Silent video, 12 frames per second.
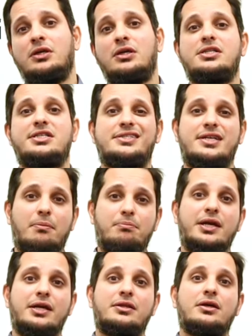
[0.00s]

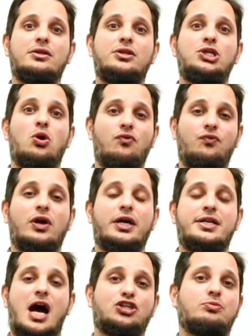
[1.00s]
submit the offer
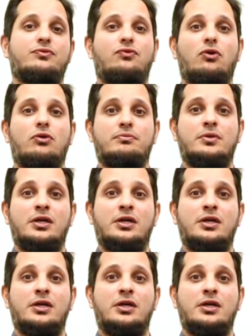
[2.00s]
acknowledgement form.